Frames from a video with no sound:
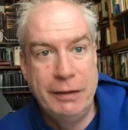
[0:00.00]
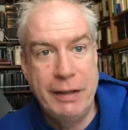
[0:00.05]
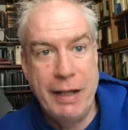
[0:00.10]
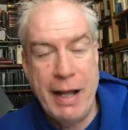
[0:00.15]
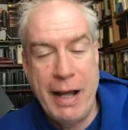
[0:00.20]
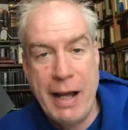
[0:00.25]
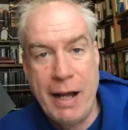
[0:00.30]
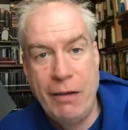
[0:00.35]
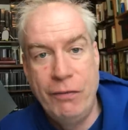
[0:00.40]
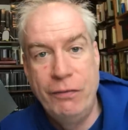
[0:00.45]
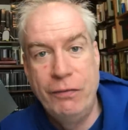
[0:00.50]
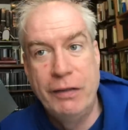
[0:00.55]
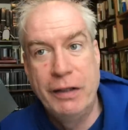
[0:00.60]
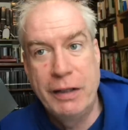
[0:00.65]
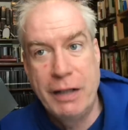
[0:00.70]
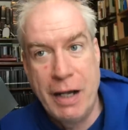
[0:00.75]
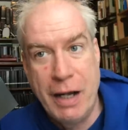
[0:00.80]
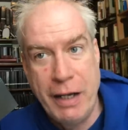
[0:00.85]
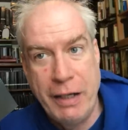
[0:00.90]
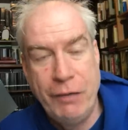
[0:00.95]
to have the
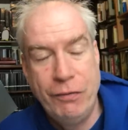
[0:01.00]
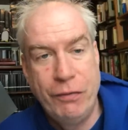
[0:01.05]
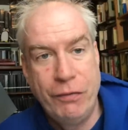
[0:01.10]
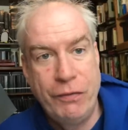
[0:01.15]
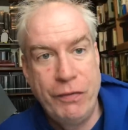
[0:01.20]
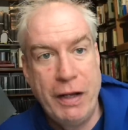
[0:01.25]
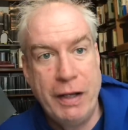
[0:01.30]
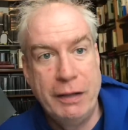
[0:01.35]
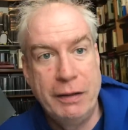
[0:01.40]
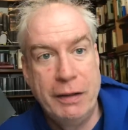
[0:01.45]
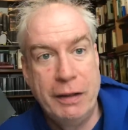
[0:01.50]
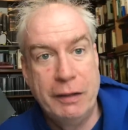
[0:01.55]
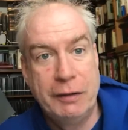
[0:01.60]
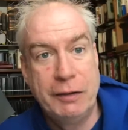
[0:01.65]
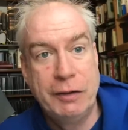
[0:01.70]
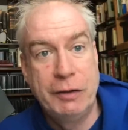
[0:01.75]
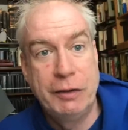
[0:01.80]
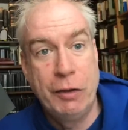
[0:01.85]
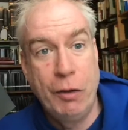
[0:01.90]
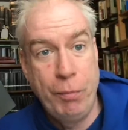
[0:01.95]
kind of effect that a
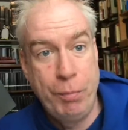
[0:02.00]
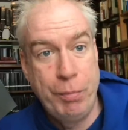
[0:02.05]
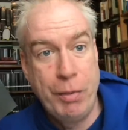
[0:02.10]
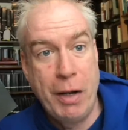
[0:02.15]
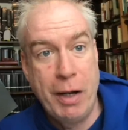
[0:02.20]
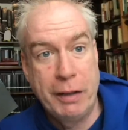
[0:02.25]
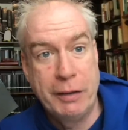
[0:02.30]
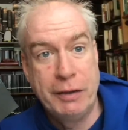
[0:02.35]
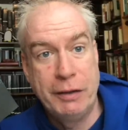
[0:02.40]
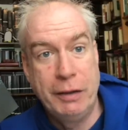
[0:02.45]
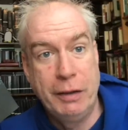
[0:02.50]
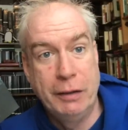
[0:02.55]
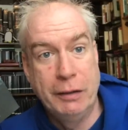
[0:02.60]
soapbox